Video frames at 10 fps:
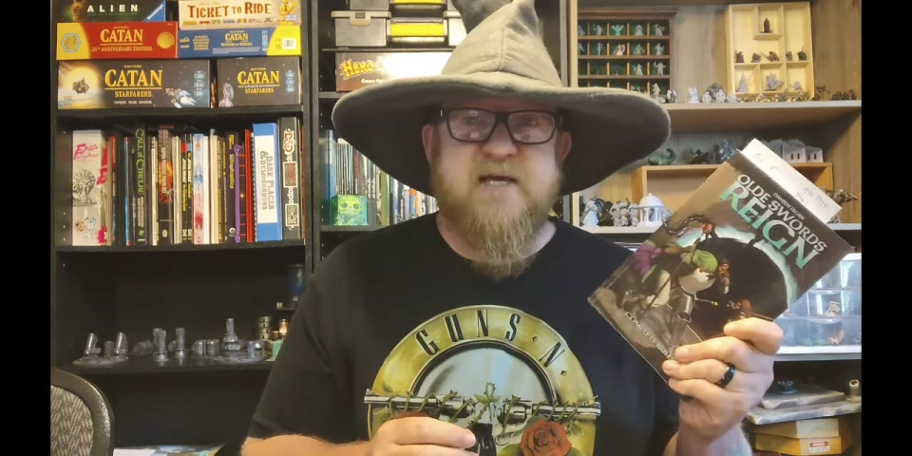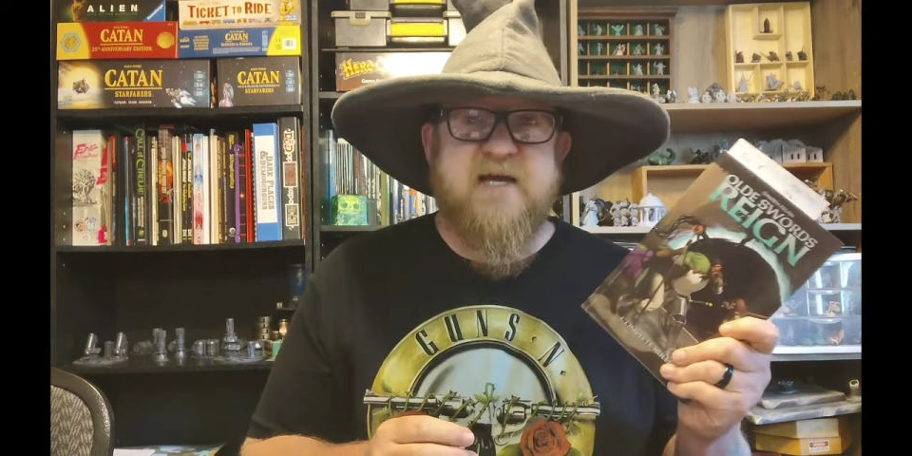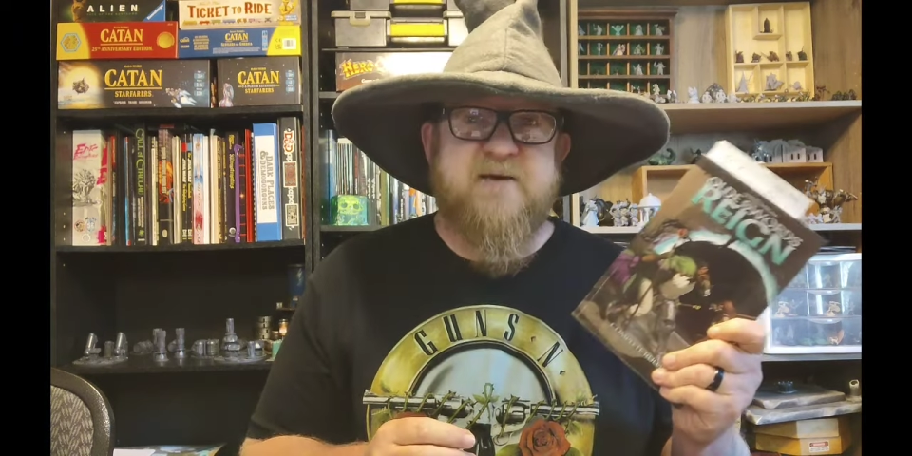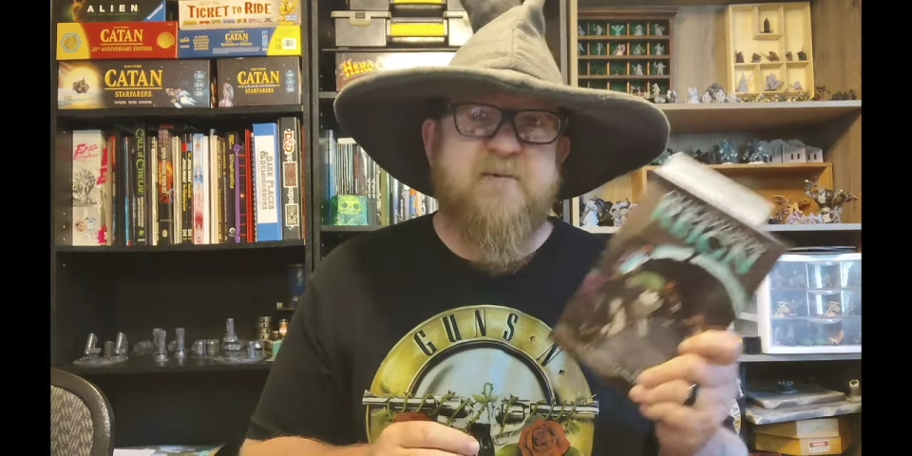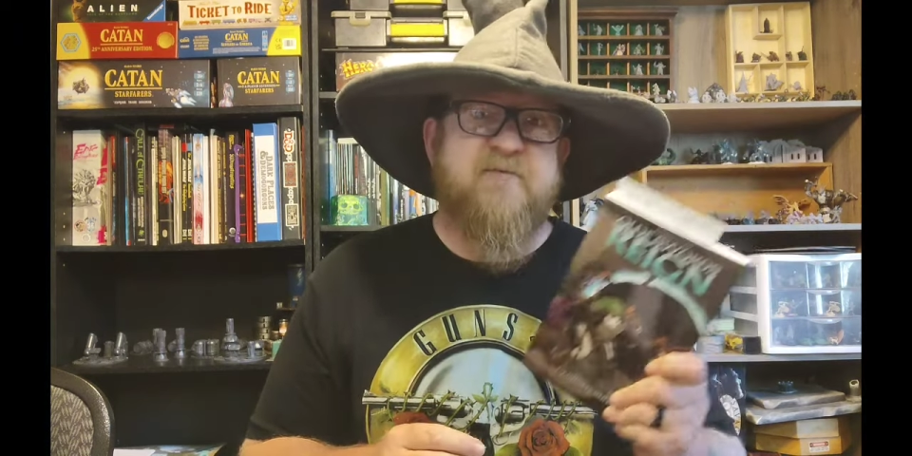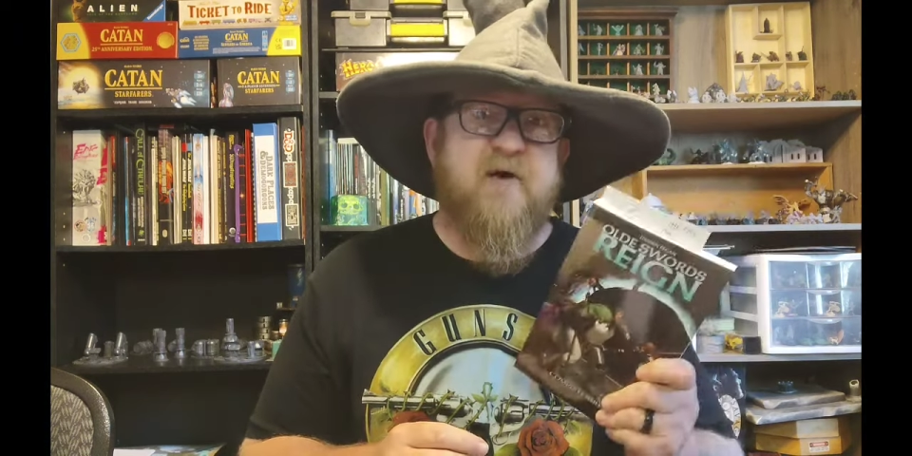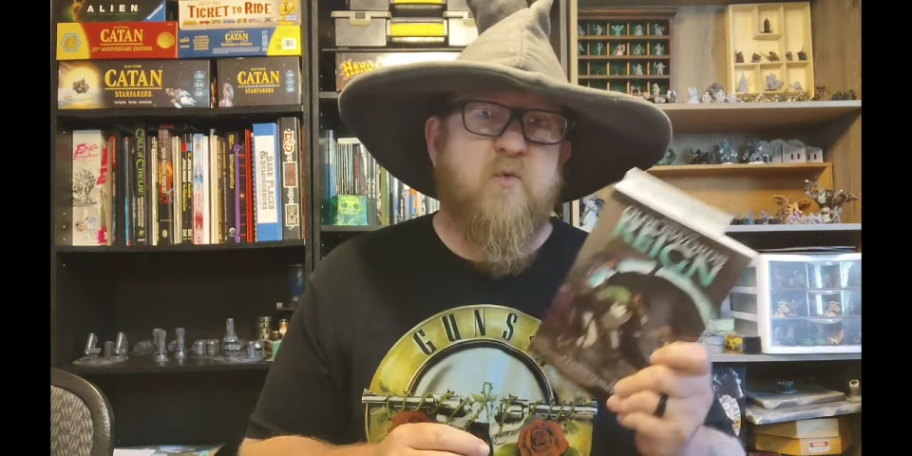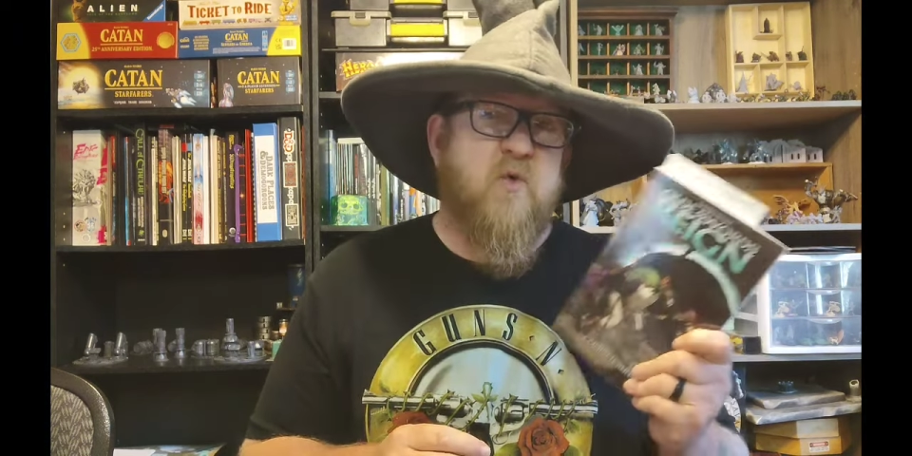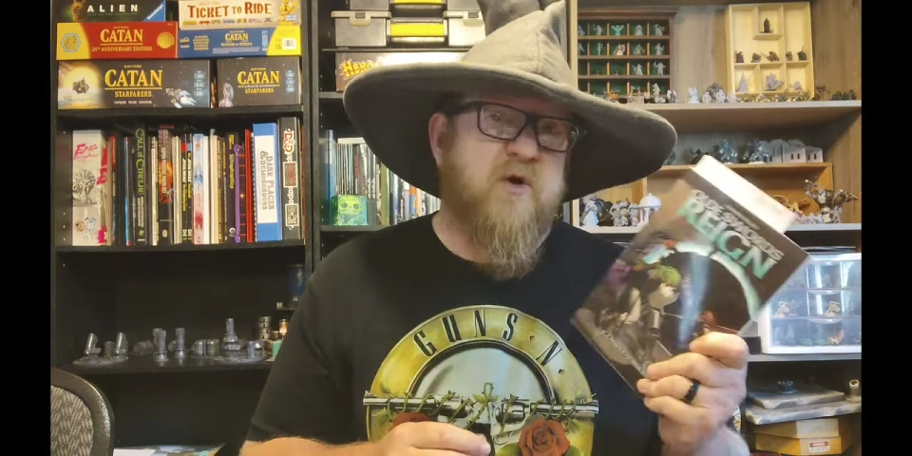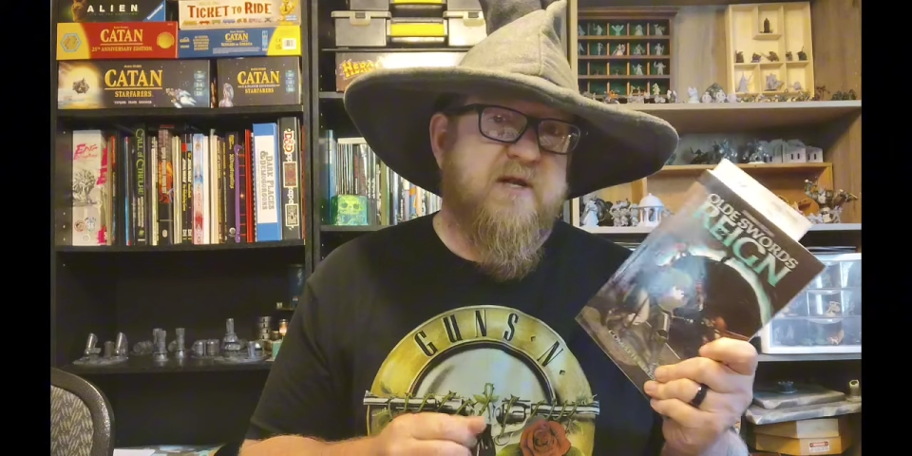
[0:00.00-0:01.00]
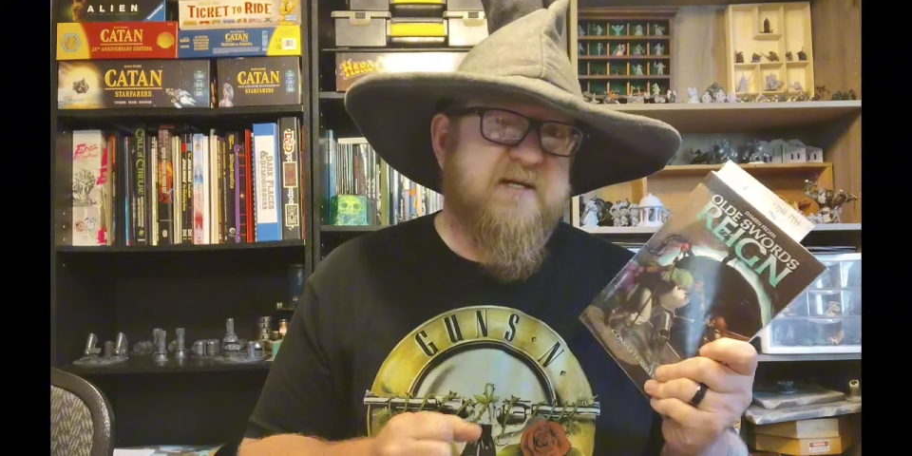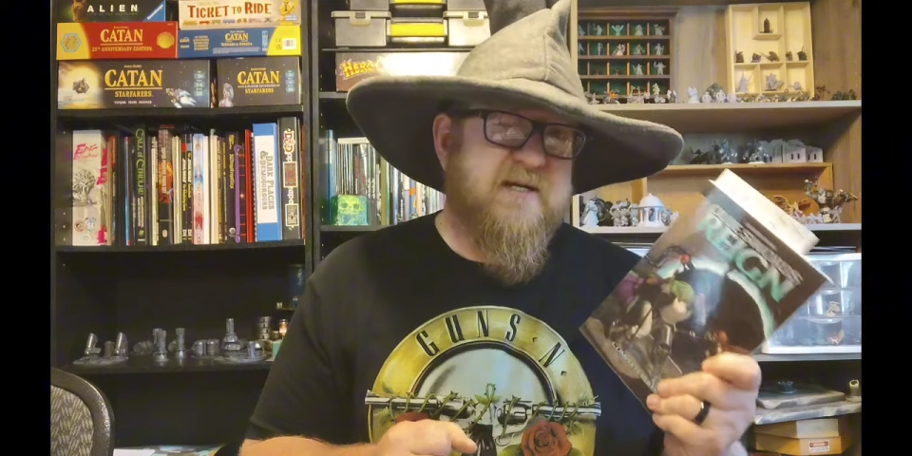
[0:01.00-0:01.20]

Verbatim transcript: game if I want a